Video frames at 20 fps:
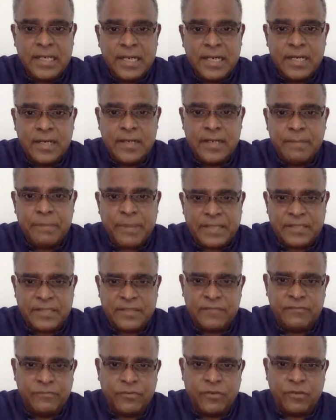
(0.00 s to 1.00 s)
need
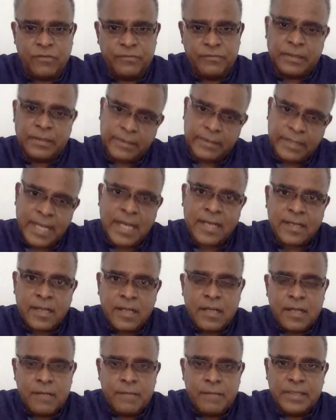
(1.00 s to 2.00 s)
passive form like that,
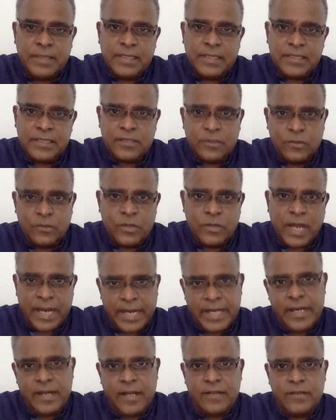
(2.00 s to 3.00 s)
but that's a good
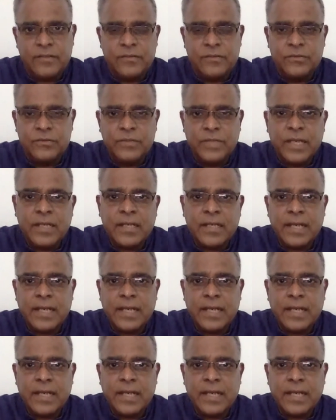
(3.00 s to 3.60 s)
idea to do that.